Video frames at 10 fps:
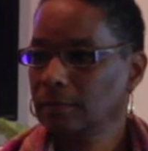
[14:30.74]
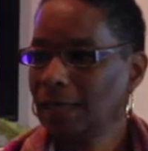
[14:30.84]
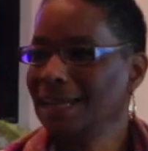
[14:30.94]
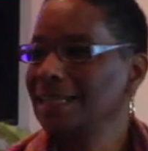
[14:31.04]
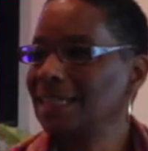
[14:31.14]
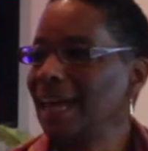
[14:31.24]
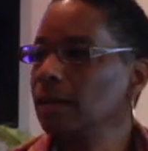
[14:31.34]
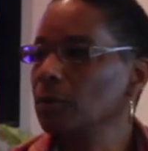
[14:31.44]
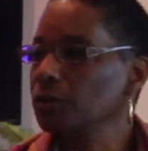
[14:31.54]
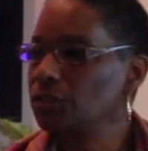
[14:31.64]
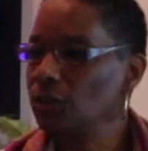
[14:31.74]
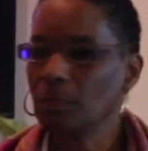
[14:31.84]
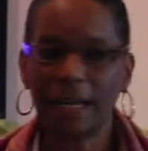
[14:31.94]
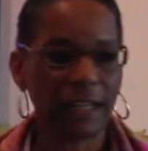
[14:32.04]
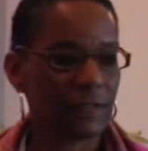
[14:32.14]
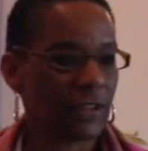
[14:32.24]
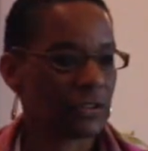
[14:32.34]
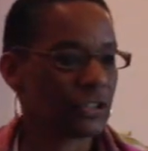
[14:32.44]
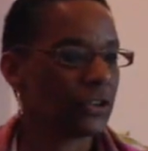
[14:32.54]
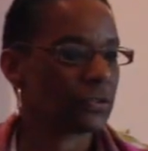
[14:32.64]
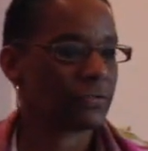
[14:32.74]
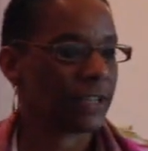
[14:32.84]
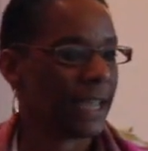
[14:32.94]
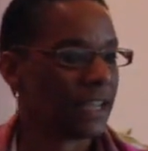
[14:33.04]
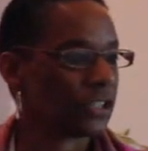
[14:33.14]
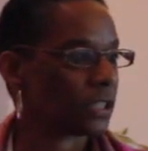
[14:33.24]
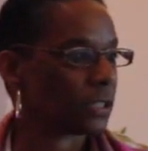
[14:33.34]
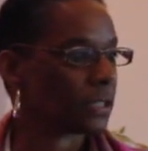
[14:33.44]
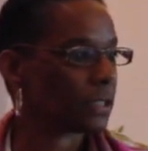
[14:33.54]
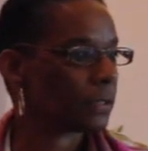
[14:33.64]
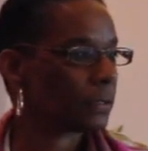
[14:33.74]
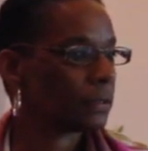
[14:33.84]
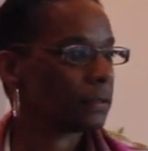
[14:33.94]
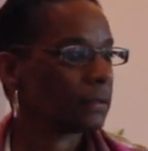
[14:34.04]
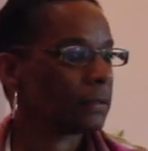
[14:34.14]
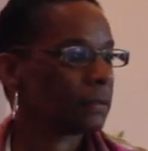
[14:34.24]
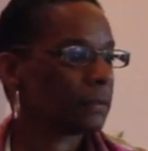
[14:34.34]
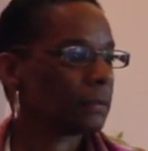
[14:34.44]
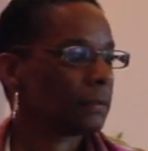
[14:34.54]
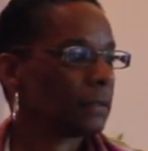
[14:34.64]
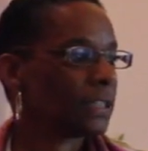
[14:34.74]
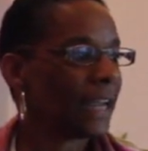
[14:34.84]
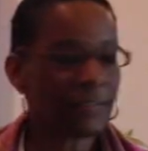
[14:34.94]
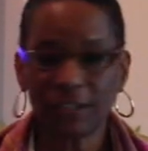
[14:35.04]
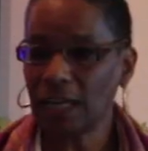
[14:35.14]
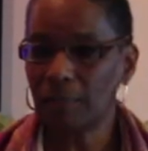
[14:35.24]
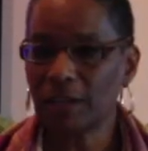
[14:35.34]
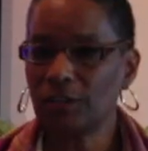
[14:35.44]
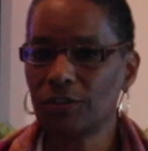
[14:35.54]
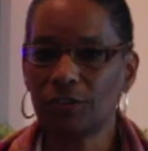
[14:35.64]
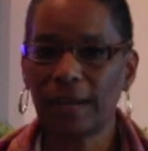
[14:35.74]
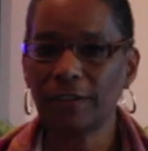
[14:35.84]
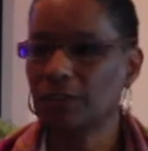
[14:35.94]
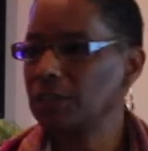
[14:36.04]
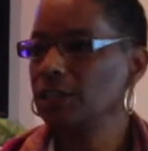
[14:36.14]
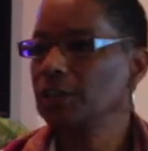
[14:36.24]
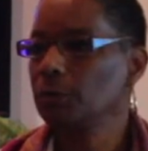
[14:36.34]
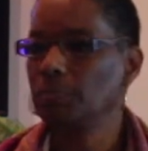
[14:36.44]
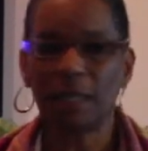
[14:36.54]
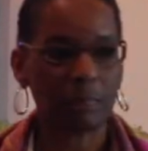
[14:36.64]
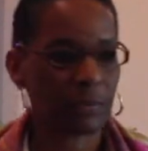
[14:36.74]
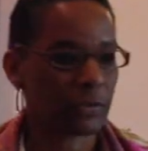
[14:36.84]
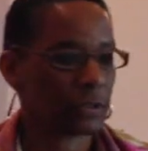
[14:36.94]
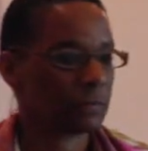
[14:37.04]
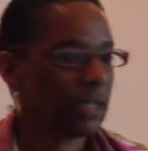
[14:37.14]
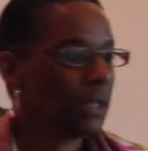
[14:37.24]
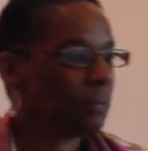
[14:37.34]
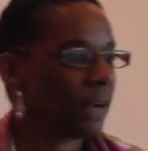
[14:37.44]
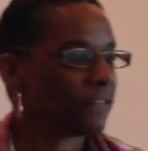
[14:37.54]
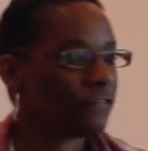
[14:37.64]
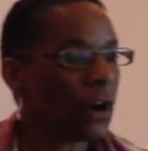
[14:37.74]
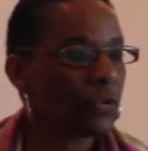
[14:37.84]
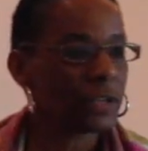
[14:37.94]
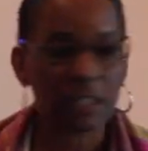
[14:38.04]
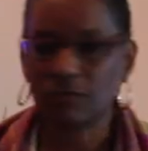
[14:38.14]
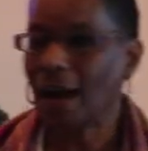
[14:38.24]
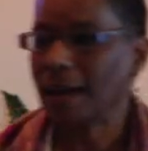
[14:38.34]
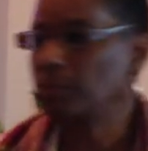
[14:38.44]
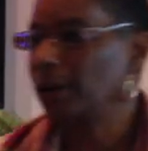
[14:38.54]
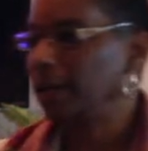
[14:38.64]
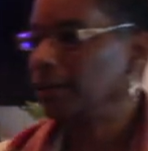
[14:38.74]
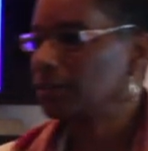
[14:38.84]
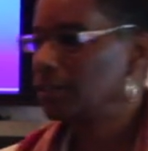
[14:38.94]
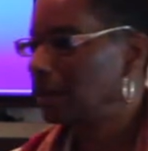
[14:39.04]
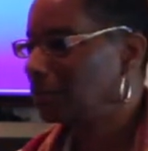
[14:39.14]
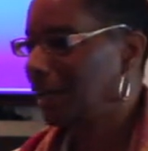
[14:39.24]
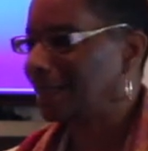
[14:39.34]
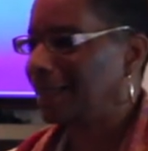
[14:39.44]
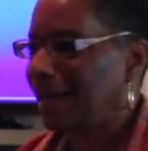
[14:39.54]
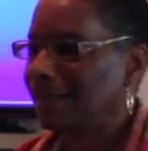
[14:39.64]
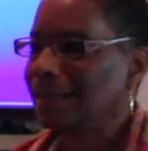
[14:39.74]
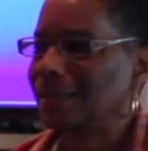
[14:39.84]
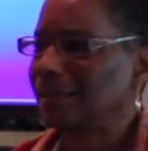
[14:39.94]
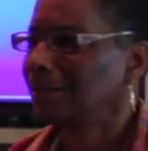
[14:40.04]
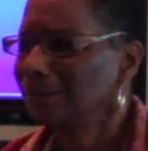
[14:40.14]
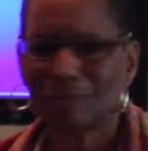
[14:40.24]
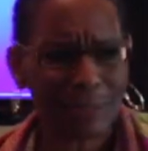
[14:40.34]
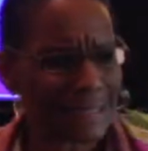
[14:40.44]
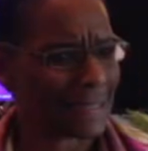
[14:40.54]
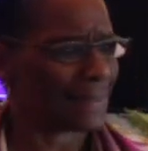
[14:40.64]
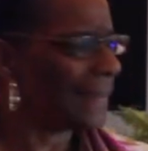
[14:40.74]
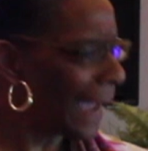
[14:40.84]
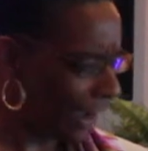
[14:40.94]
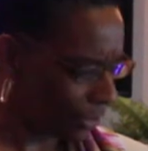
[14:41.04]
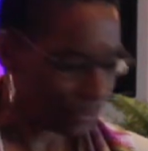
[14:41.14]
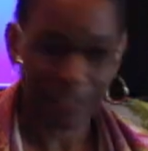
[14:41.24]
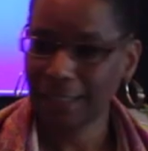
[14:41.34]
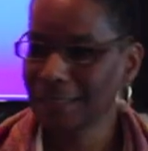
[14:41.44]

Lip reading: I disabled so many of those notifications, because every time I turned around there was another beep, or my phone is vibrating or something like that, and I think, oh, what is it now?